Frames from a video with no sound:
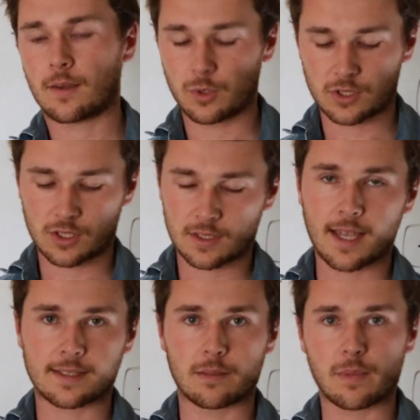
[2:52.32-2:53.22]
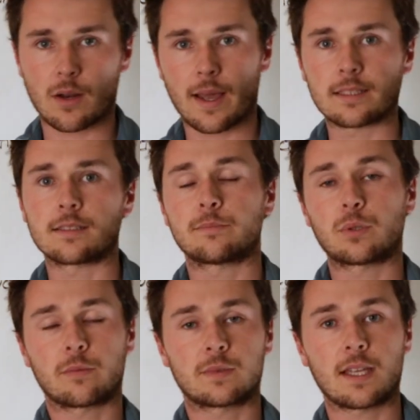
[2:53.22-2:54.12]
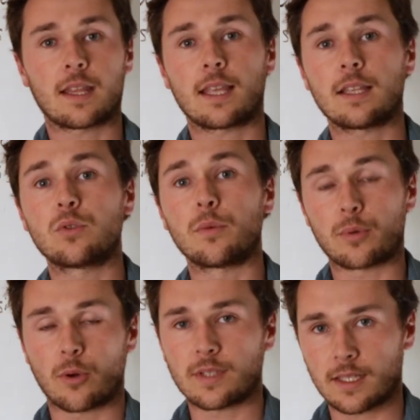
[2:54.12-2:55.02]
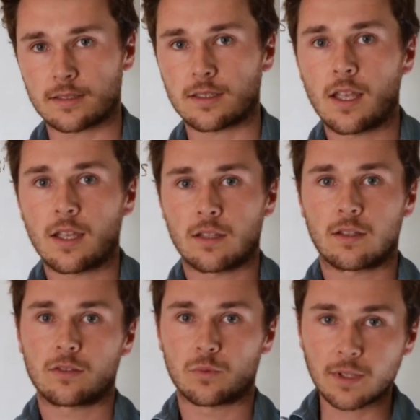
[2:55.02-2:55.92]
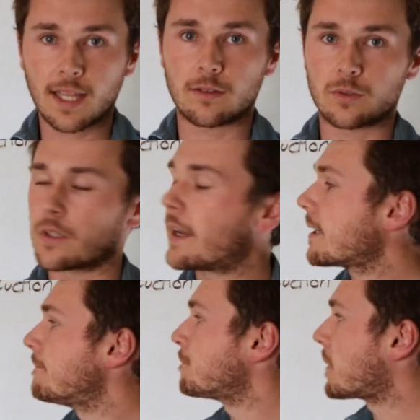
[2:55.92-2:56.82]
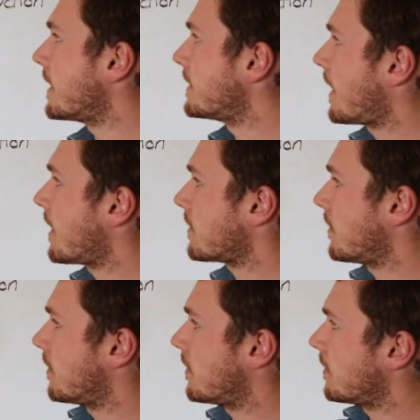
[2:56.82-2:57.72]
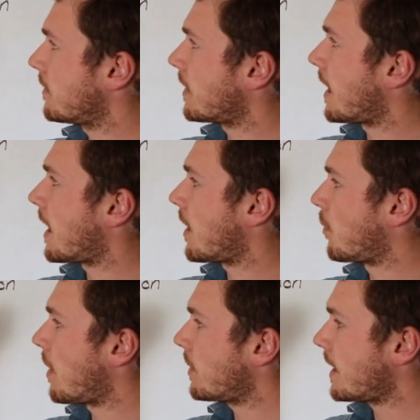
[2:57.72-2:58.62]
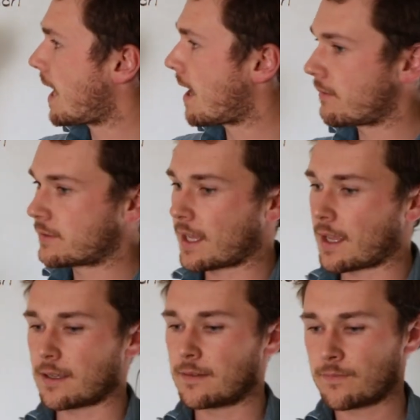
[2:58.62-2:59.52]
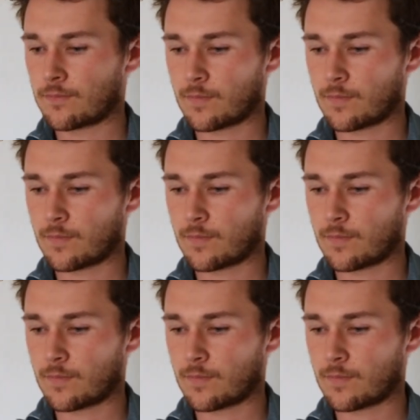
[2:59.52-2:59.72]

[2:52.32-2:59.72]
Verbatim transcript: which takes the amino acids and put them together into proteins. What that looks like is that when we have, say,